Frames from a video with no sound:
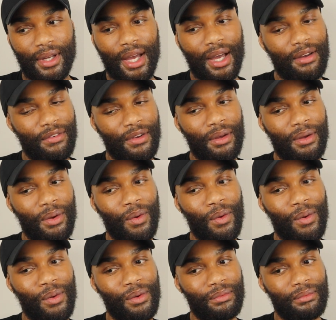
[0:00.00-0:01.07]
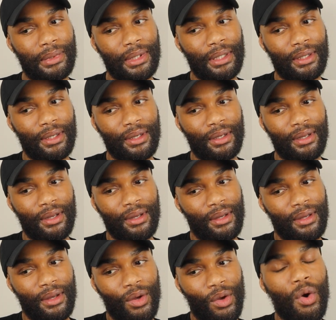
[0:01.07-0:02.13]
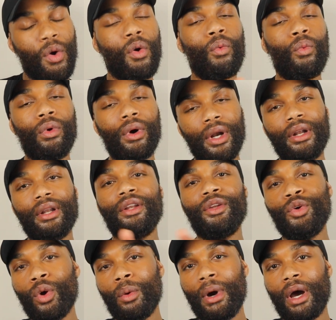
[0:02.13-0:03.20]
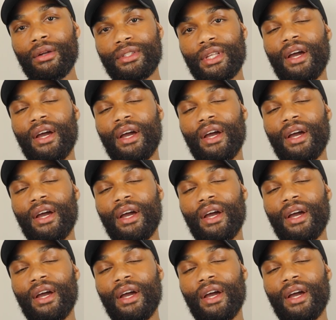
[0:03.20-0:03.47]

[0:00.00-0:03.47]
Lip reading: iPhone. One of the newer models,